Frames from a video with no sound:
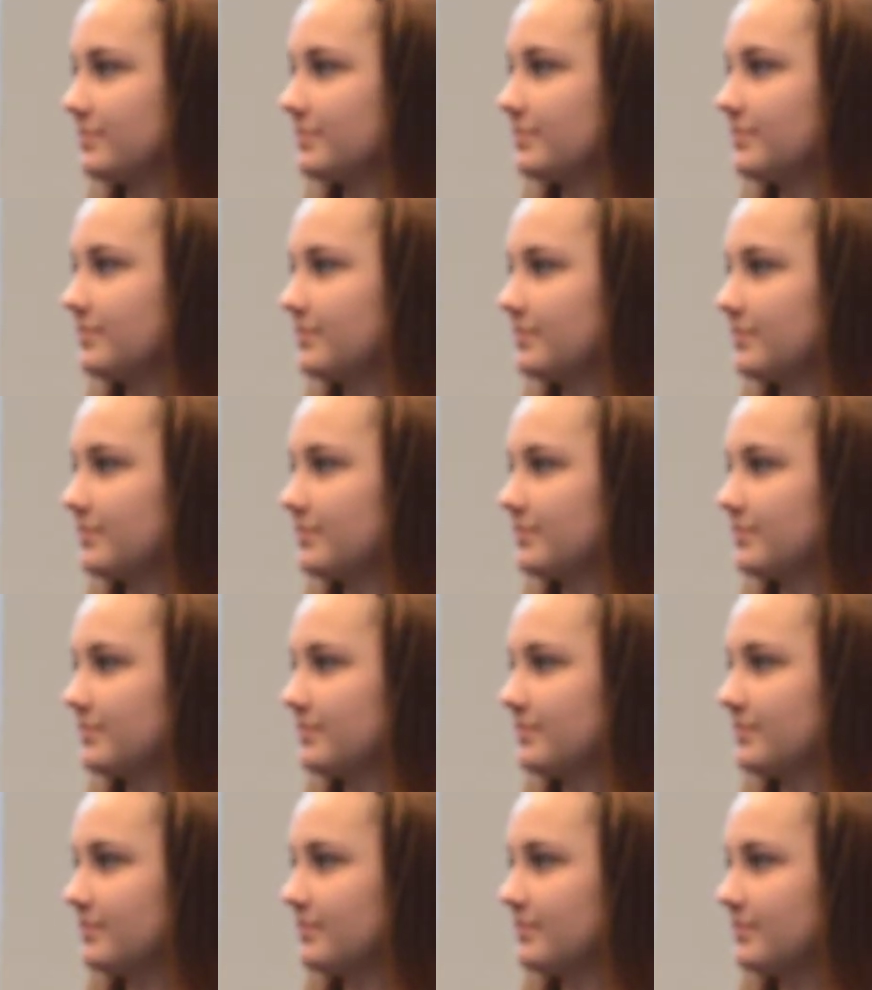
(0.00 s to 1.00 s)

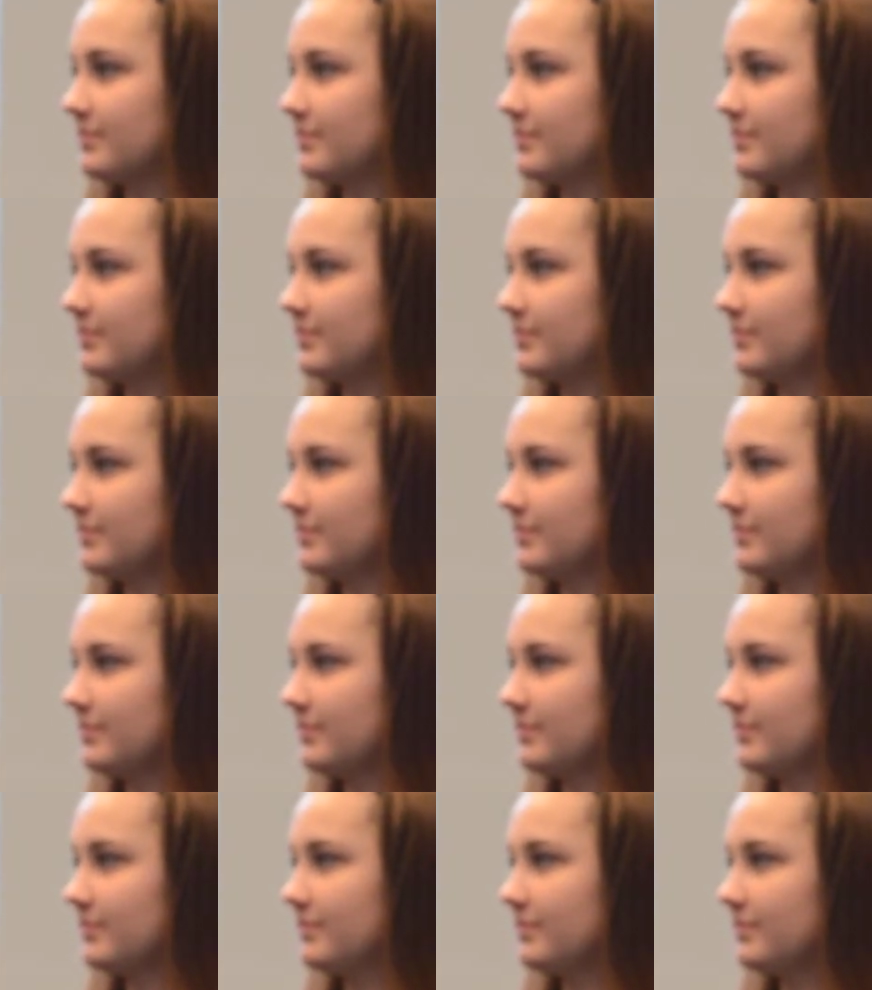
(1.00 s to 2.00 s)

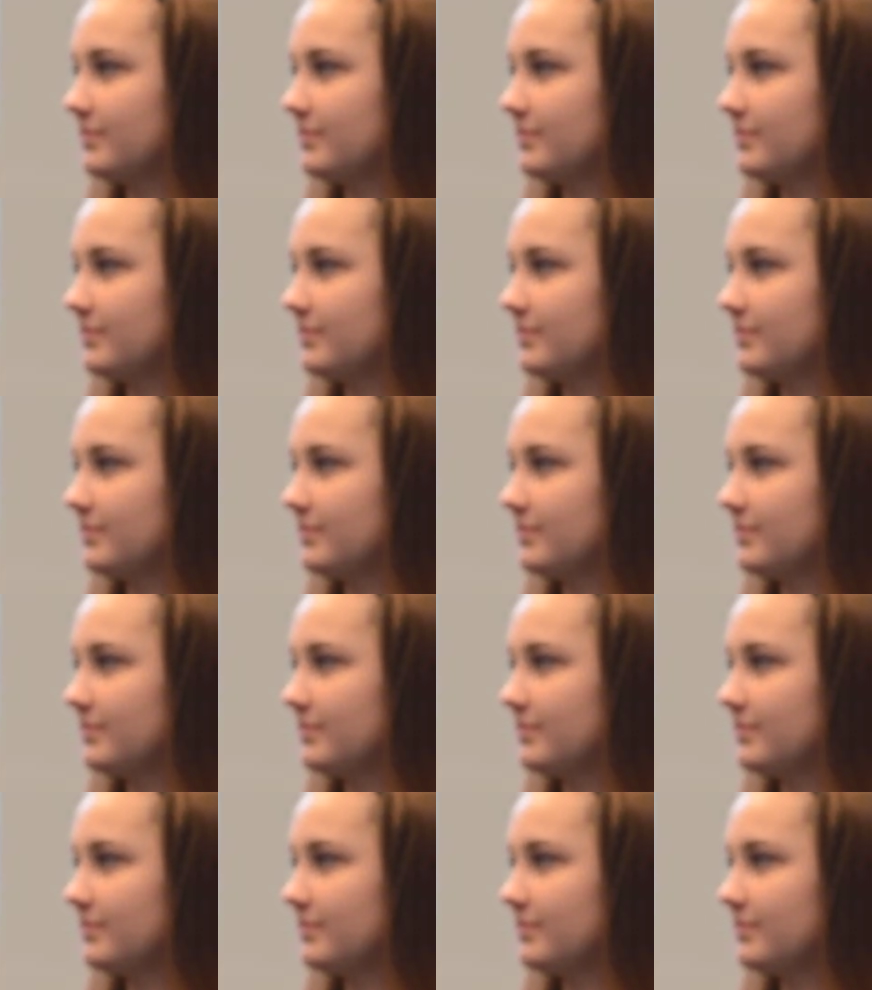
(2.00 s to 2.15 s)
No words are spoken by the person on screen.